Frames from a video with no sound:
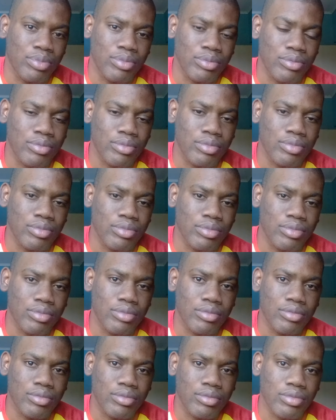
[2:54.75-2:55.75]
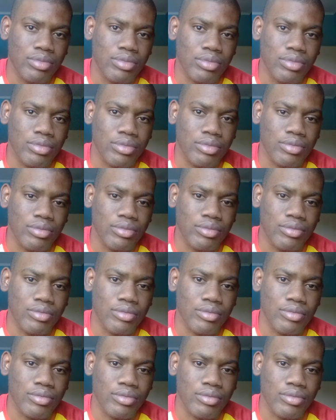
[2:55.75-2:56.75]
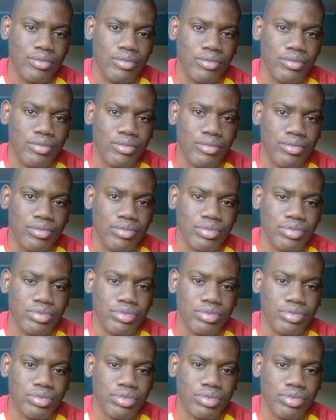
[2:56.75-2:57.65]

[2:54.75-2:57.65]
Nobody speaks.